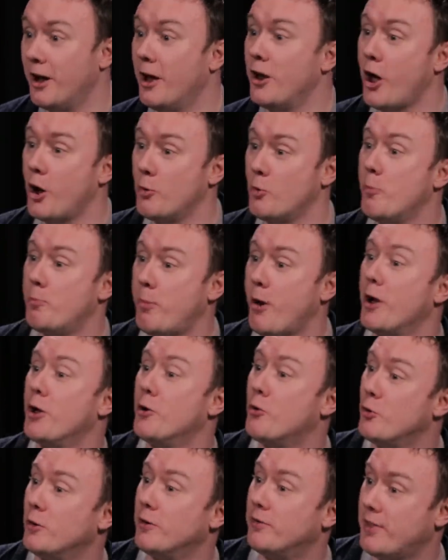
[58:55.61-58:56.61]
And I will buy
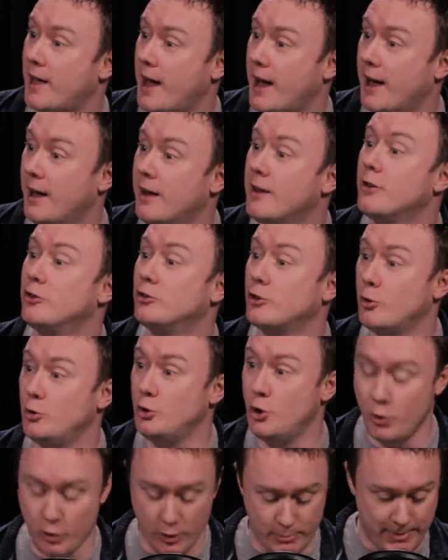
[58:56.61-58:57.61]
all of that so
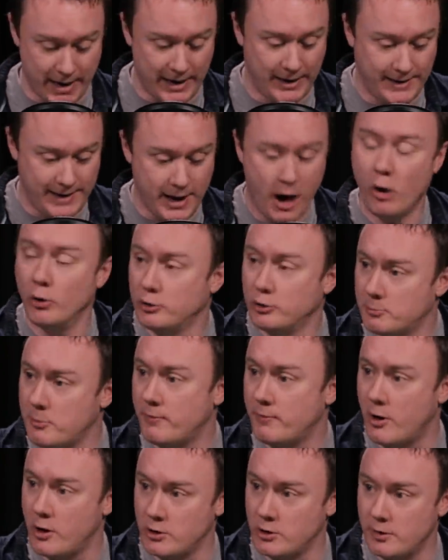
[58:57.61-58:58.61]
you can make the
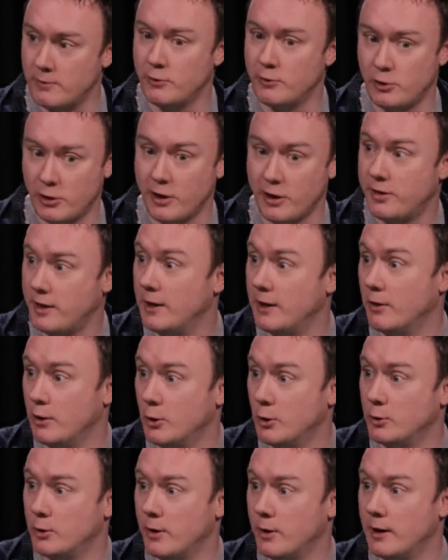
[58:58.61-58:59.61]
ultimate version of the thing that
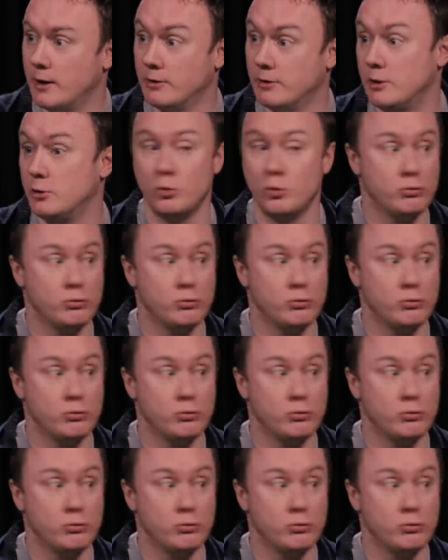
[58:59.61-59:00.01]
you're doing because it's